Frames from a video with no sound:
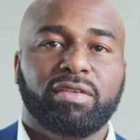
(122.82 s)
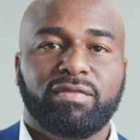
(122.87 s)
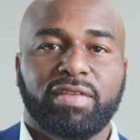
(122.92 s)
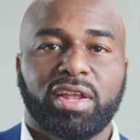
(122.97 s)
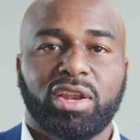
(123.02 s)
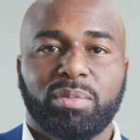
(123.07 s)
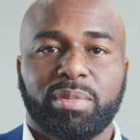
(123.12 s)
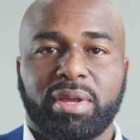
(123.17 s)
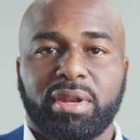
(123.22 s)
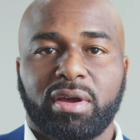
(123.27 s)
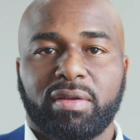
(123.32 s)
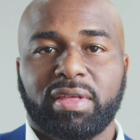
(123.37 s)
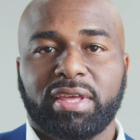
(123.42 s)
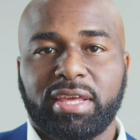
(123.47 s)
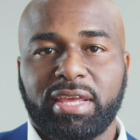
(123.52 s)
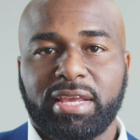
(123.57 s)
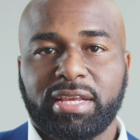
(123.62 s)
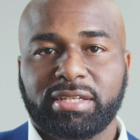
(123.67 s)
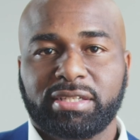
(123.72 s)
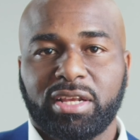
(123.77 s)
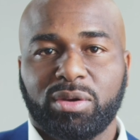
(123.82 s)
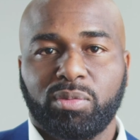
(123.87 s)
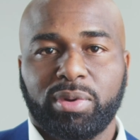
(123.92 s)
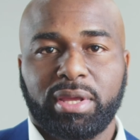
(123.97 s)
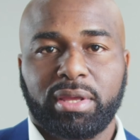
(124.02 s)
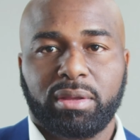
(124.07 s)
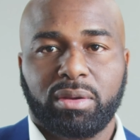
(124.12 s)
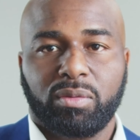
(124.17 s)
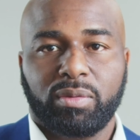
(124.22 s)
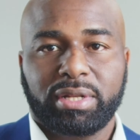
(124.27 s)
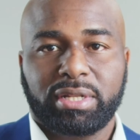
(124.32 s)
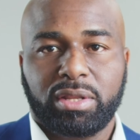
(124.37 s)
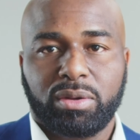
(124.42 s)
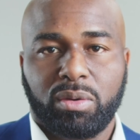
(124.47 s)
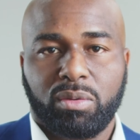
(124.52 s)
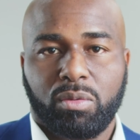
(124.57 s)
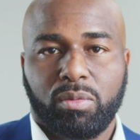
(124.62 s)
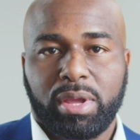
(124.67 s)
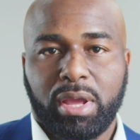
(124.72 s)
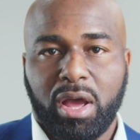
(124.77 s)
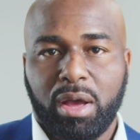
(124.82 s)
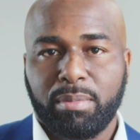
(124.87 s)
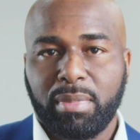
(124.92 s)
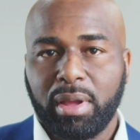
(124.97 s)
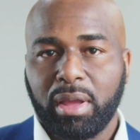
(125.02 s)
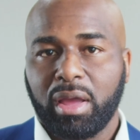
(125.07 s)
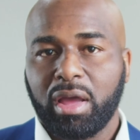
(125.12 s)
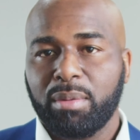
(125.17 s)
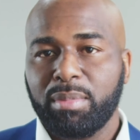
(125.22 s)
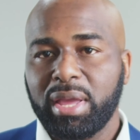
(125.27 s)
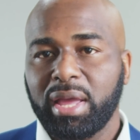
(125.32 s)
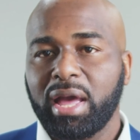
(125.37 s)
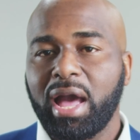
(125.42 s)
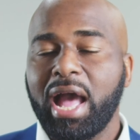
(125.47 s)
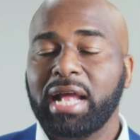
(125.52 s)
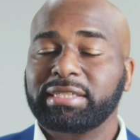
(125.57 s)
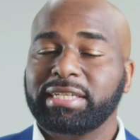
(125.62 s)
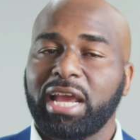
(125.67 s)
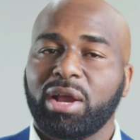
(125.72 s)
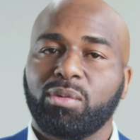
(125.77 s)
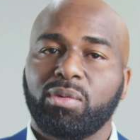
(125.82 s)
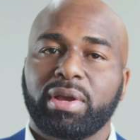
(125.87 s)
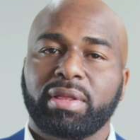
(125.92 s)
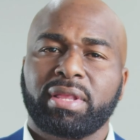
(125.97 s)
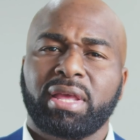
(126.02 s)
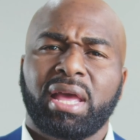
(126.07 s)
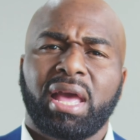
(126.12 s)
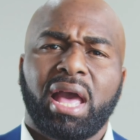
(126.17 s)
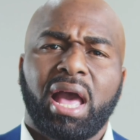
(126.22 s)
development of the kids that we come in contact with.